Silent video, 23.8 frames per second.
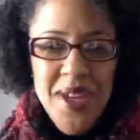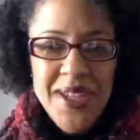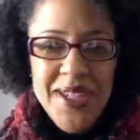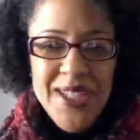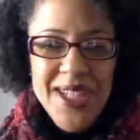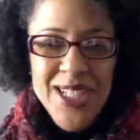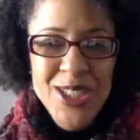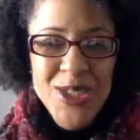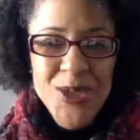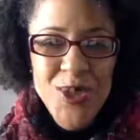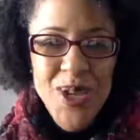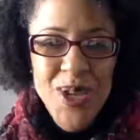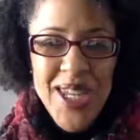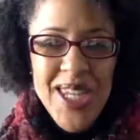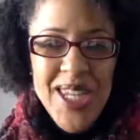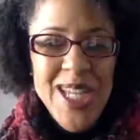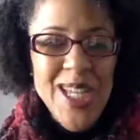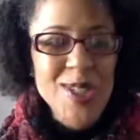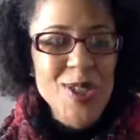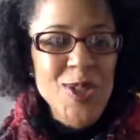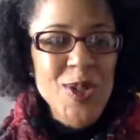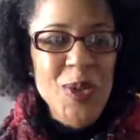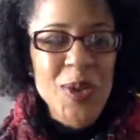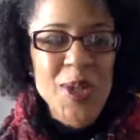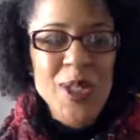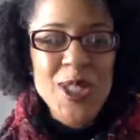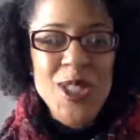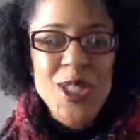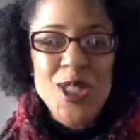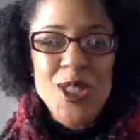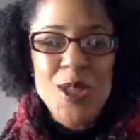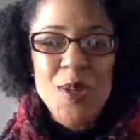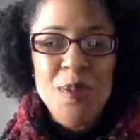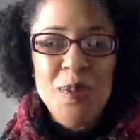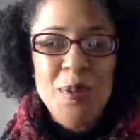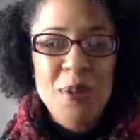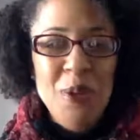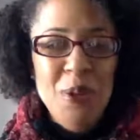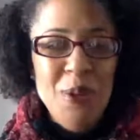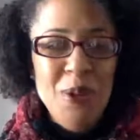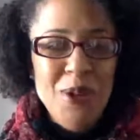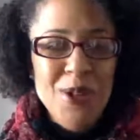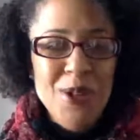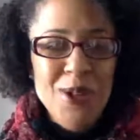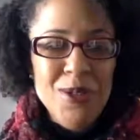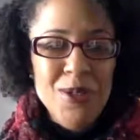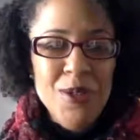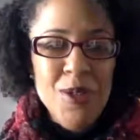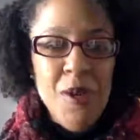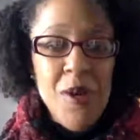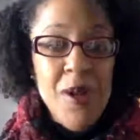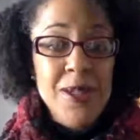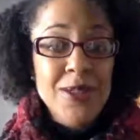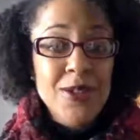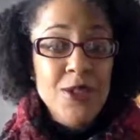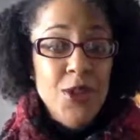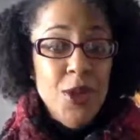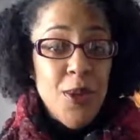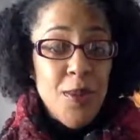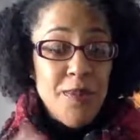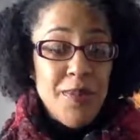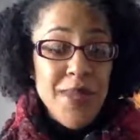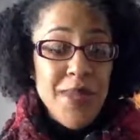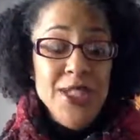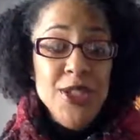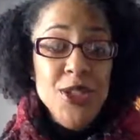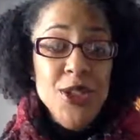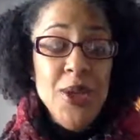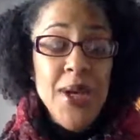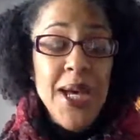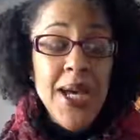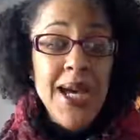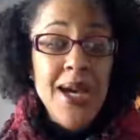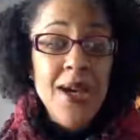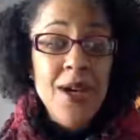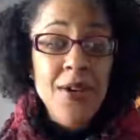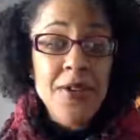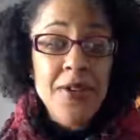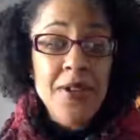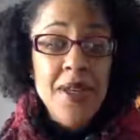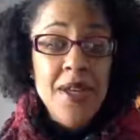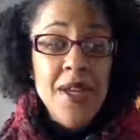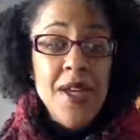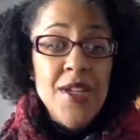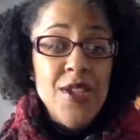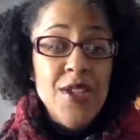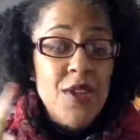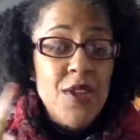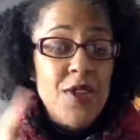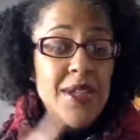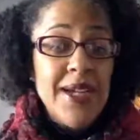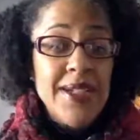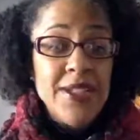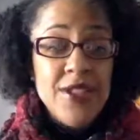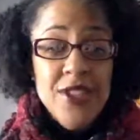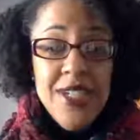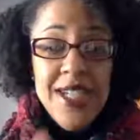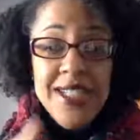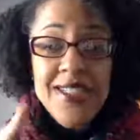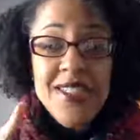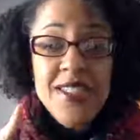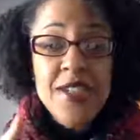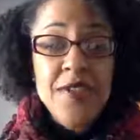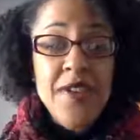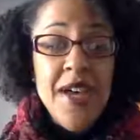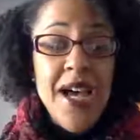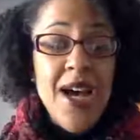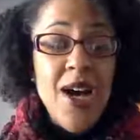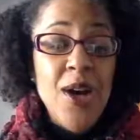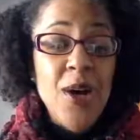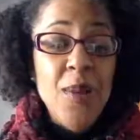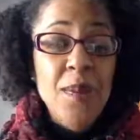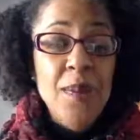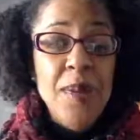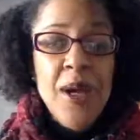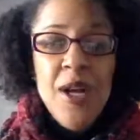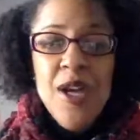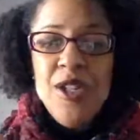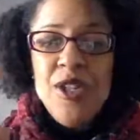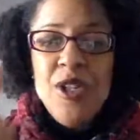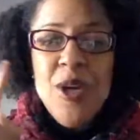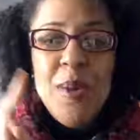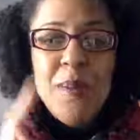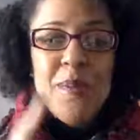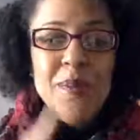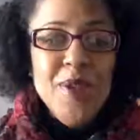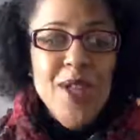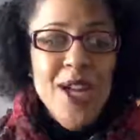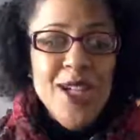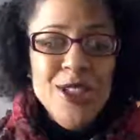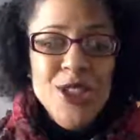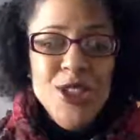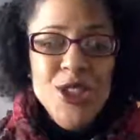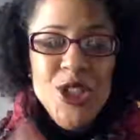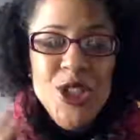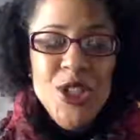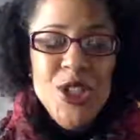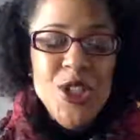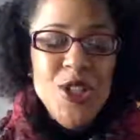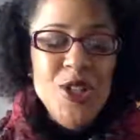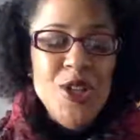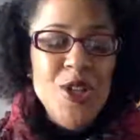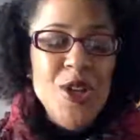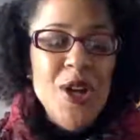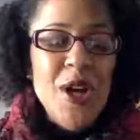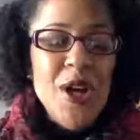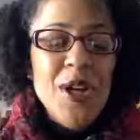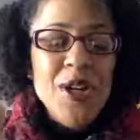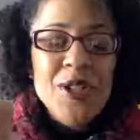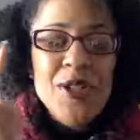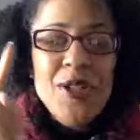And guess what? It's going to support your mental health, your digestive health, your blood sugar,